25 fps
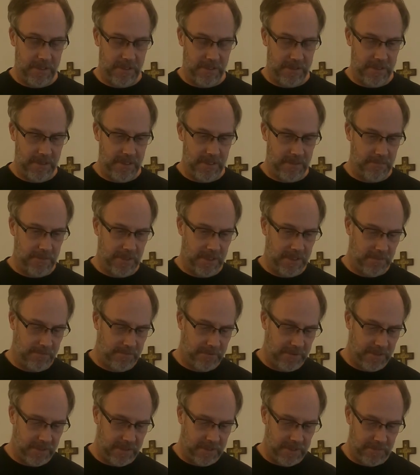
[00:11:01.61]
I think I might have
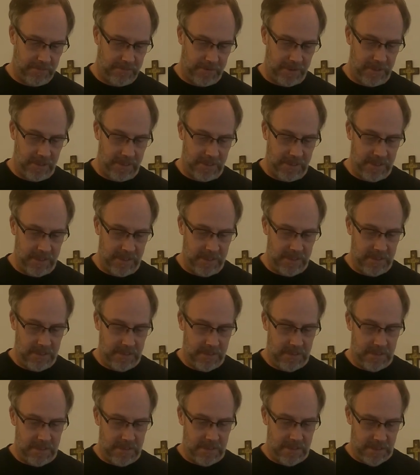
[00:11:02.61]
put it up already.
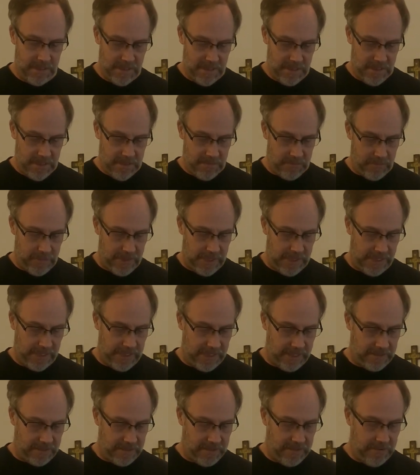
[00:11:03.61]
But I
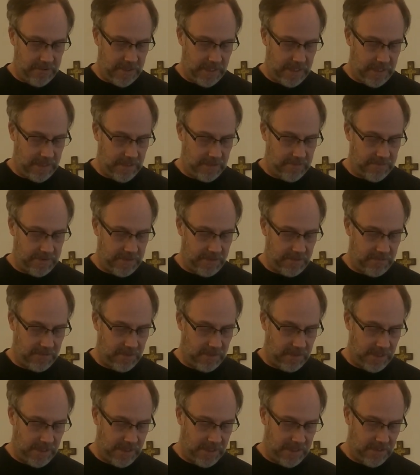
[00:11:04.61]
got two items that
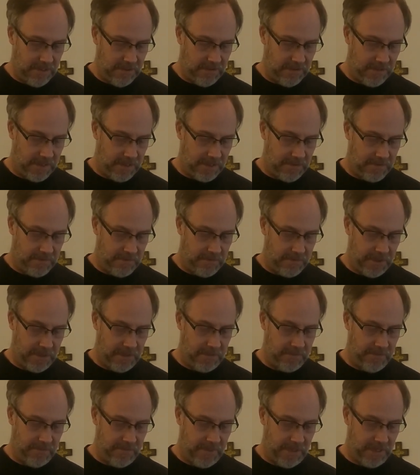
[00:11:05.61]
were Legos. I
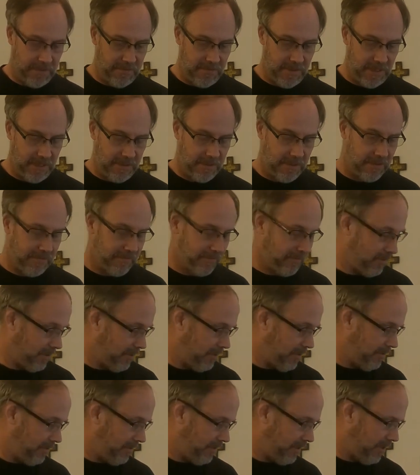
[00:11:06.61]
paid $5 for
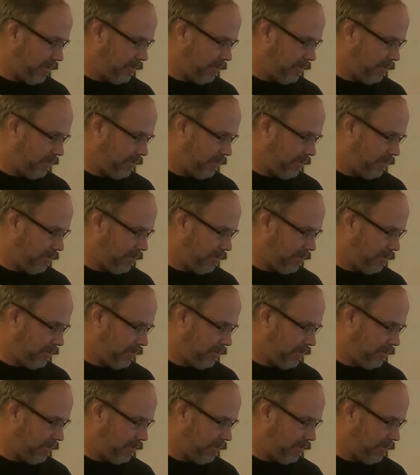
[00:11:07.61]
those.